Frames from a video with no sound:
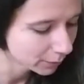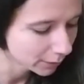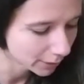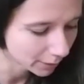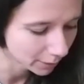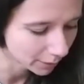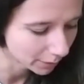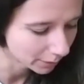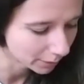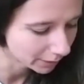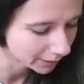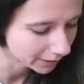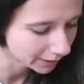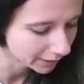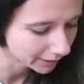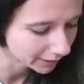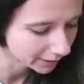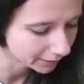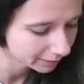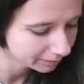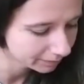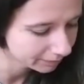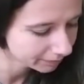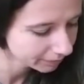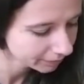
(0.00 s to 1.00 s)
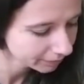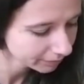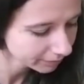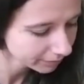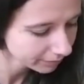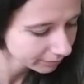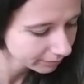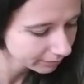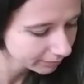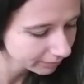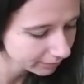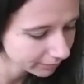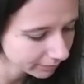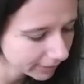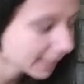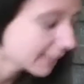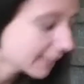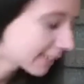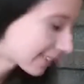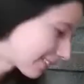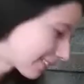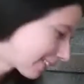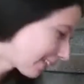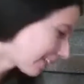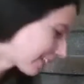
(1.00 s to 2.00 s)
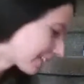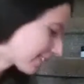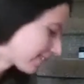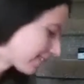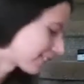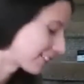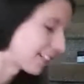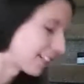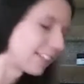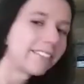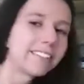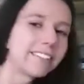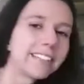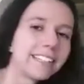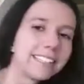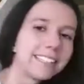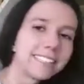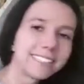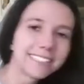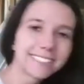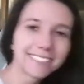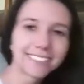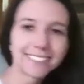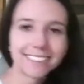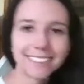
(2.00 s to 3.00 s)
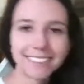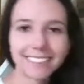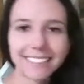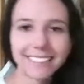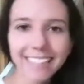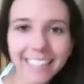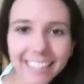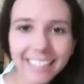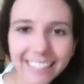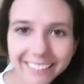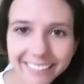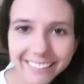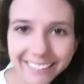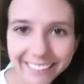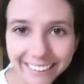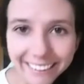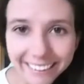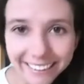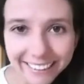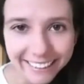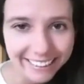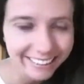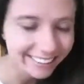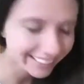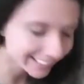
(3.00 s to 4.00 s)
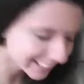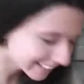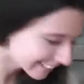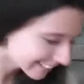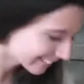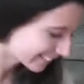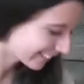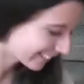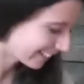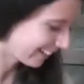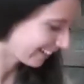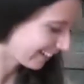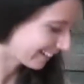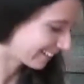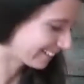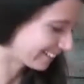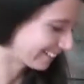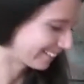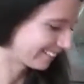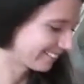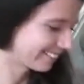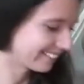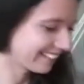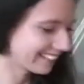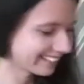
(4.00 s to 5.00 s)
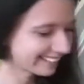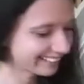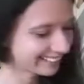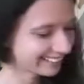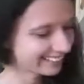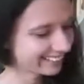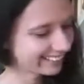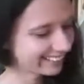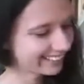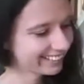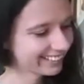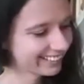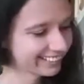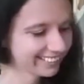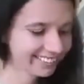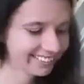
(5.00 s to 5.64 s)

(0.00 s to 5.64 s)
Where were we here? Yes, selective service. Nailed it. Heckle, you nailed it.